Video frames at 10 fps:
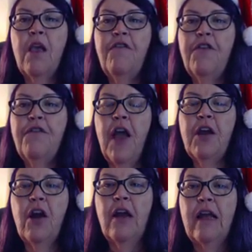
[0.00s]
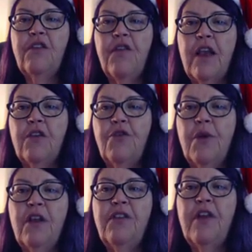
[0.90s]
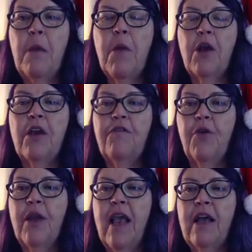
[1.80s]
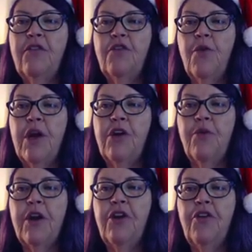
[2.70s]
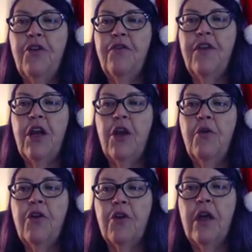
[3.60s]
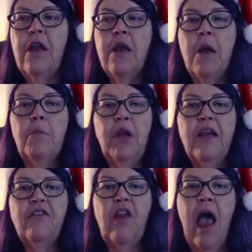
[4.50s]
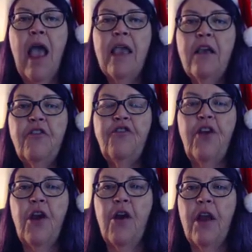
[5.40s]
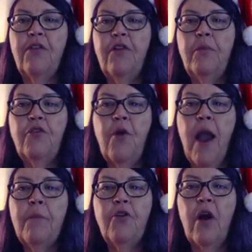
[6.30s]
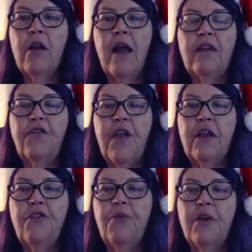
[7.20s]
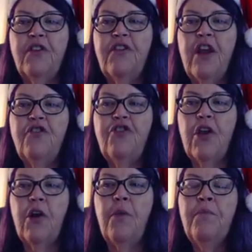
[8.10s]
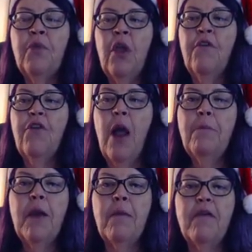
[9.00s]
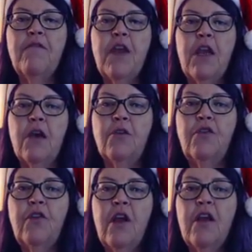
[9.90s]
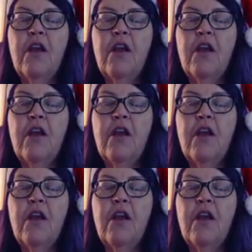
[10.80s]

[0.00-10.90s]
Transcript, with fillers: If you find our Las Vegas real estate market forecast 2022 video good, Please like, share, and subscribe to our Las Vegas real estate channel for upcoming videos.